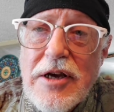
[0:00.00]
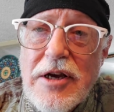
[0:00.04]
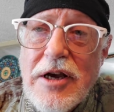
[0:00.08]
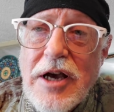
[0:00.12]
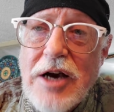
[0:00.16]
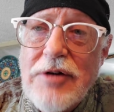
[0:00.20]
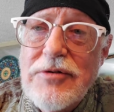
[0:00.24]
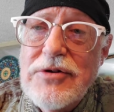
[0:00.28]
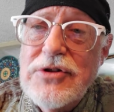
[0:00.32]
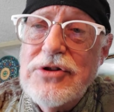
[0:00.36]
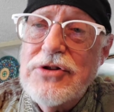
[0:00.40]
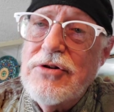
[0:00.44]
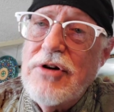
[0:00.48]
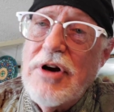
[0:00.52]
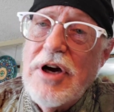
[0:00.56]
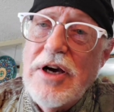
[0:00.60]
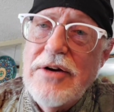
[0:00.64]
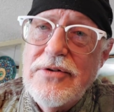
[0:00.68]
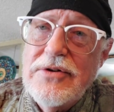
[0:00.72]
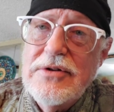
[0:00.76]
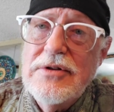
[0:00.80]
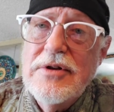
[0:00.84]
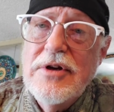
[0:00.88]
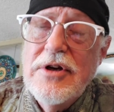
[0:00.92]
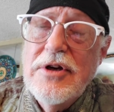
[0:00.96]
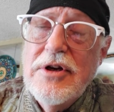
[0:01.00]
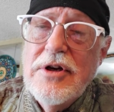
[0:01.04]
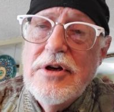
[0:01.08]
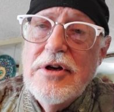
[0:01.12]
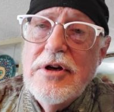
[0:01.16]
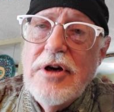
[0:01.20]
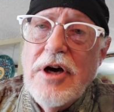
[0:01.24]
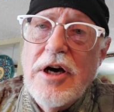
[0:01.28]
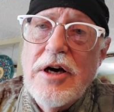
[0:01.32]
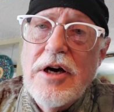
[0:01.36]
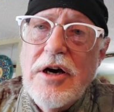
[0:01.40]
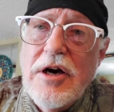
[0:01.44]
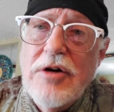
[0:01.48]
I was driving.
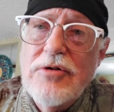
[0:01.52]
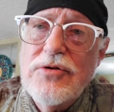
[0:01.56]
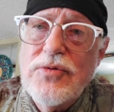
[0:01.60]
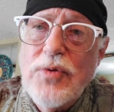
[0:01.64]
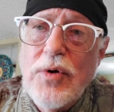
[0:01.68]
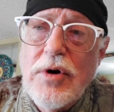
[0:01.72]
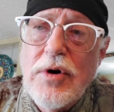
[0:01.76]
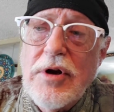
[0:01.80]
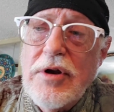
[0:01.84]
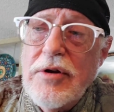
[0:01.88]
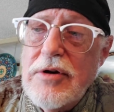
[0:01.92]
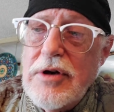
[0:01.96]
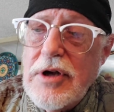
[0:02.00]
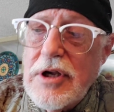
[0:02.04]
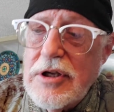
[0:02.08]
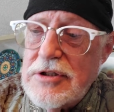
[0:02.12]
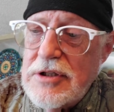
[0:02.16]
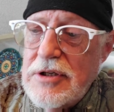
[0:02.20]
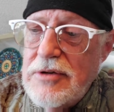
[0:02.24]
I, I was working as